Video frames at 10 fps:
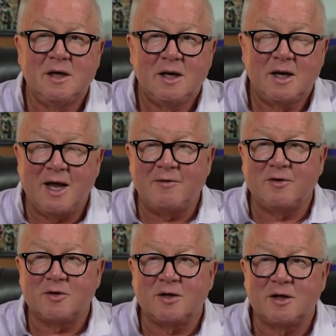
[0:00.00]

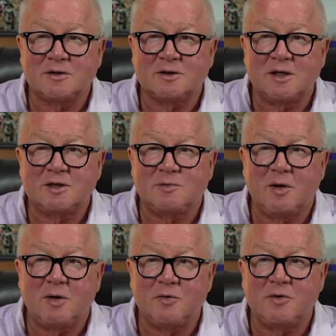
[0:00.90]
Lavender and Clary Sage
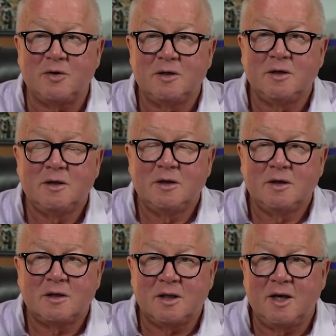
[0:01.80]
both
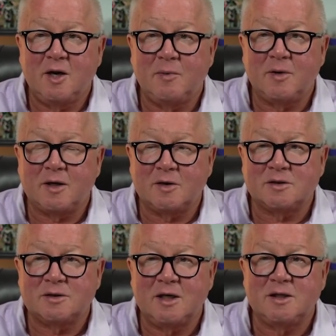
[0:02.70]
can help, but Clary
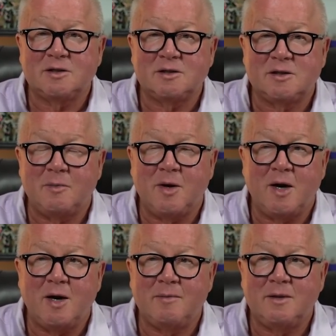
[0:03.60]
Sage is the
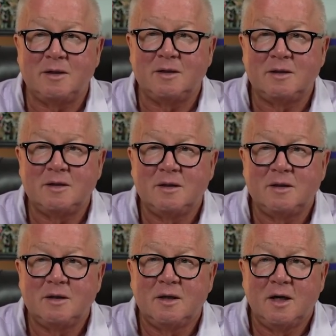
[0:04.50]
bomb.
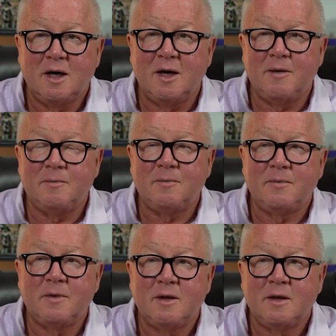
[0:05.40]

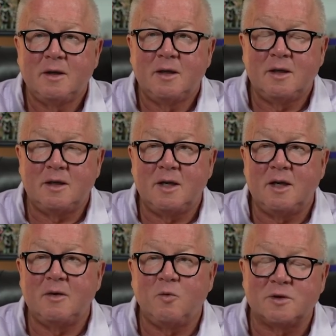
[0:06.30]

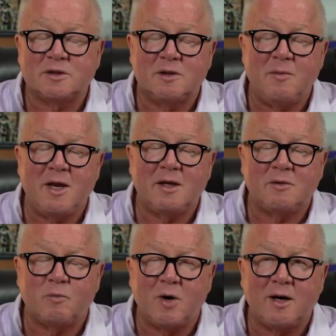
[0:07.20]
And what's the main
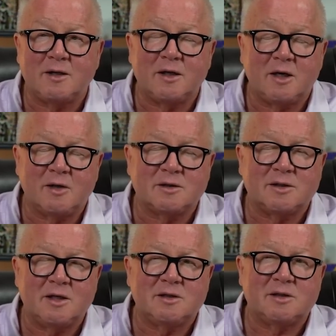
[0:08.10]
product in Clary
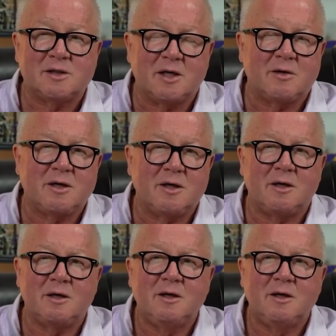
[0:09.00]
Sage is sclareol.